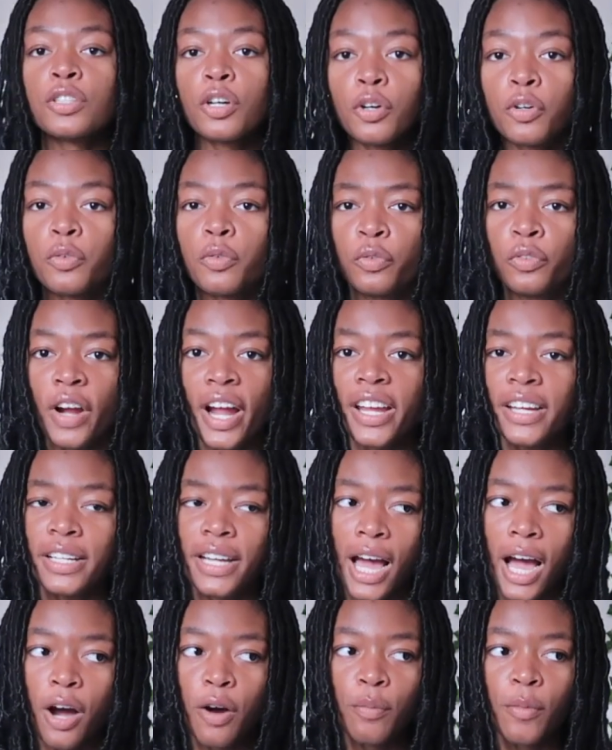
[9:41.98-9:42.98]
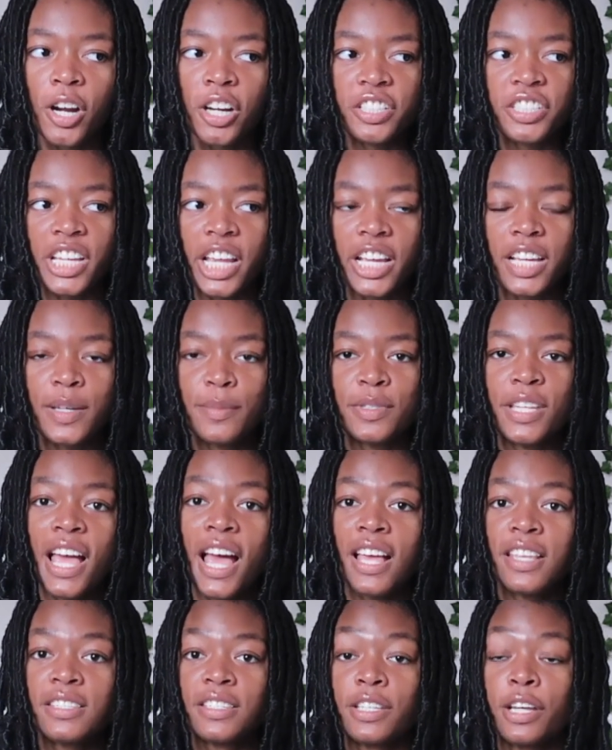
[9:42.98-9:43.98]
So right now Marc Jacobs
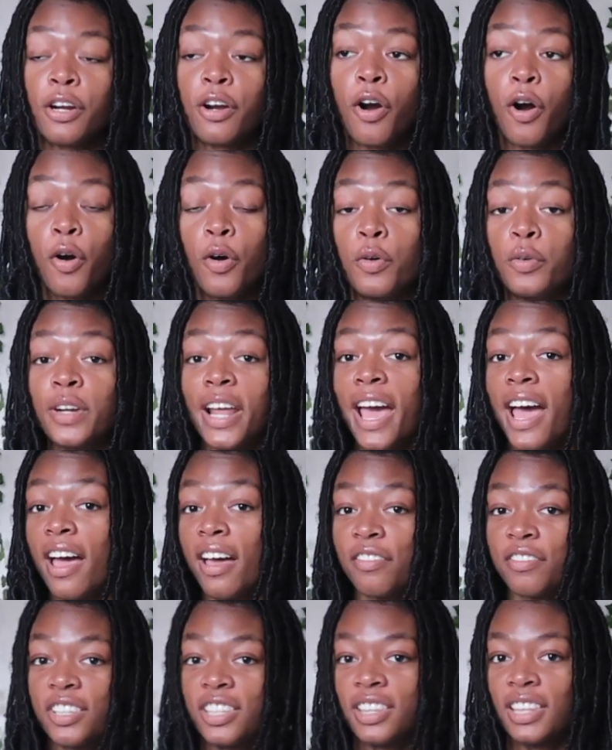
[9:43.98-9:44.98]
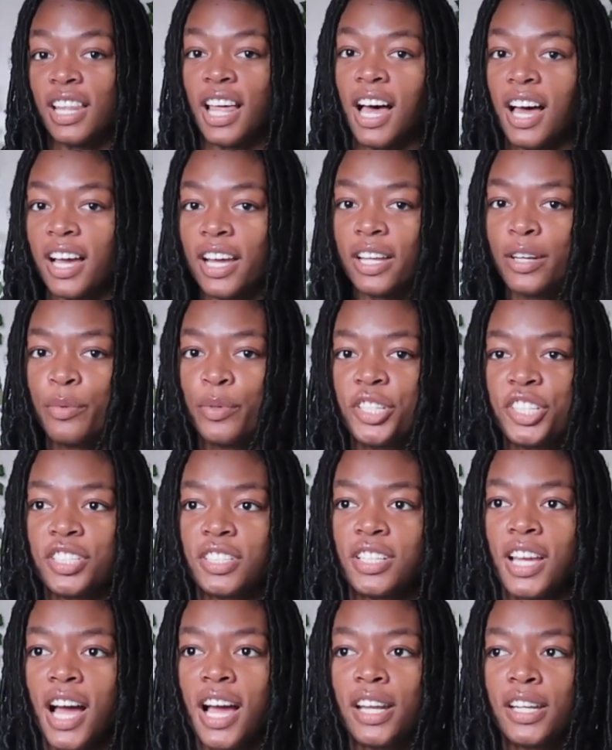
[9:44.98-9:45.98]
has their own heaven line, which is
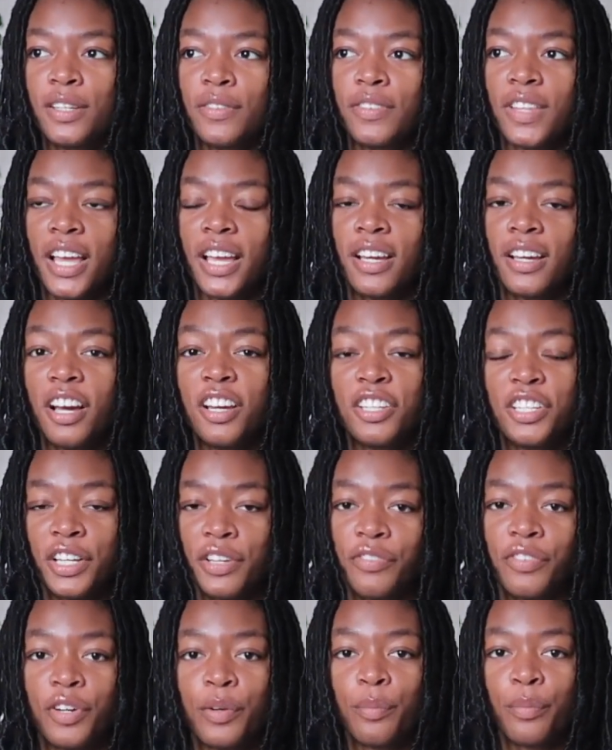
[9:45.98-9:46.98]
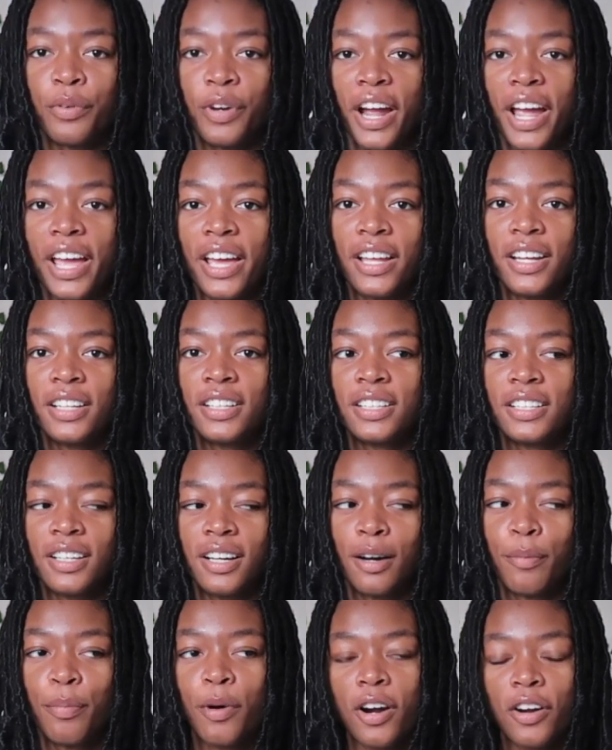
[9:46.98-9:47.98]
kind of like a different brand
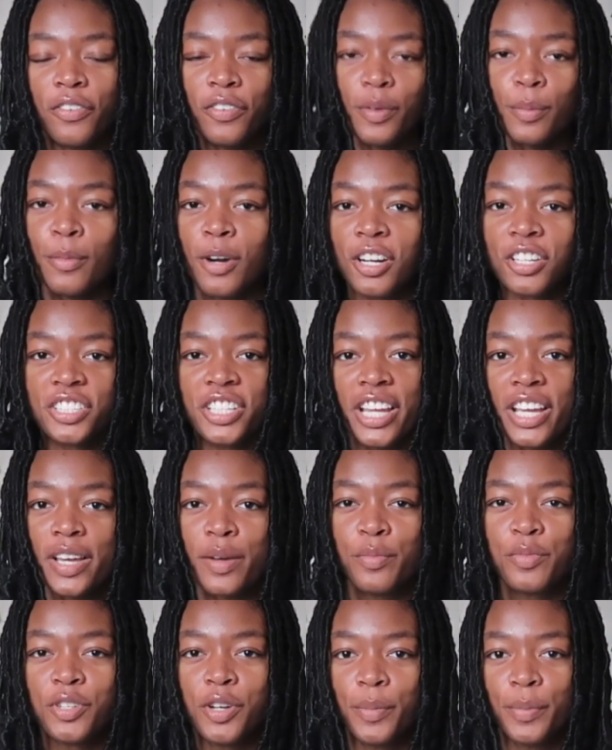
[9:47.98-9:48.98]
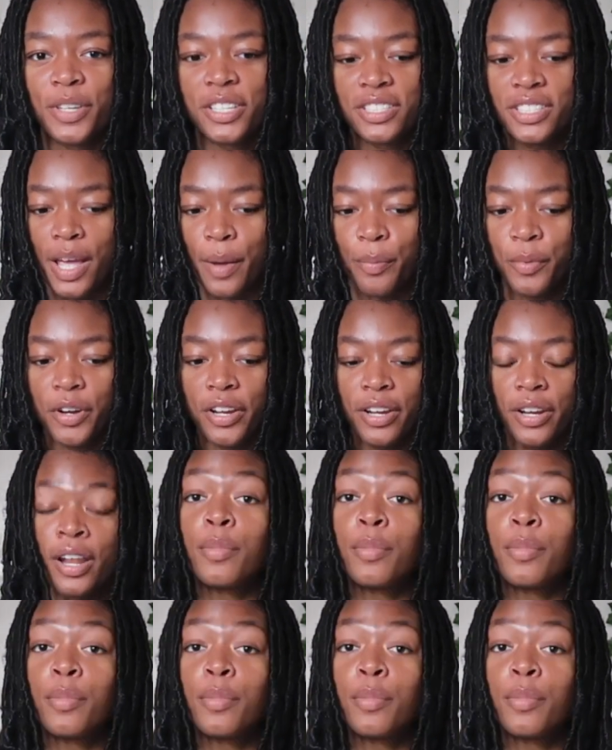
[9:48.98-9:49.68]
apart from Marc Jacobs. They're a bit separate.